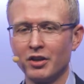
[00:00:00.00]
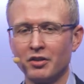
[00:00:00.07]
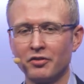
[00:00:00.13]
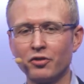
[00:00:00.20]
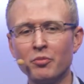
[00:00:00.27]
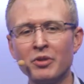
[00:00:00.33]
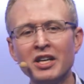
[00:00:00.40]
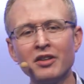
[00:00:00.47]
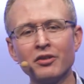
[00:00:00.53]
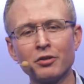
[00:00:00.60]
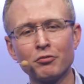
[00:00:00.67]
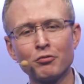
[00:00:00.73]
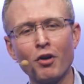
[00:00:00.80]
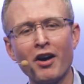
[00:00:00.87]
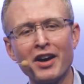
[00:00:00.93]
For me, the
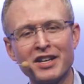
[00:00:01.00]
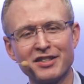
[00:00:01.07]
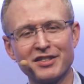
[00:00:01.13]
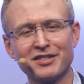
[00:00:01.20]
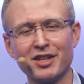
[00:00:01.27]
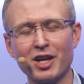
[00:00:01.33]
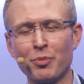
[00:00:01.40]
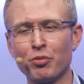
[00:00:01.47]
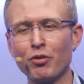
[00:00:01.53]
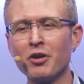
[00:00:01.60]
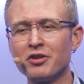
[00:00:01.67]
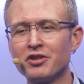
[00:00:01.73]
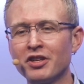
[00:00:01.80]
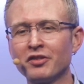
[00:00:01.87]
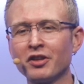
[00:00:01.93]
right
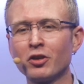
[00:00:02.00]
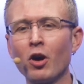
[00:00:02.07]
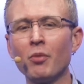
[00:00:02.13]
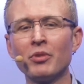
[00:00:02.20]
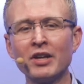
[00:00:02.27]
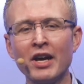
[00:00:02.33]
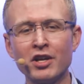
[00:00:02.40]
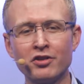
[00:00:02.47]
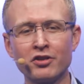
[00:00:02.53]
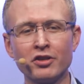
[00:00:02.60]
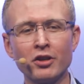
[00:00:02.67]
approach is a combination.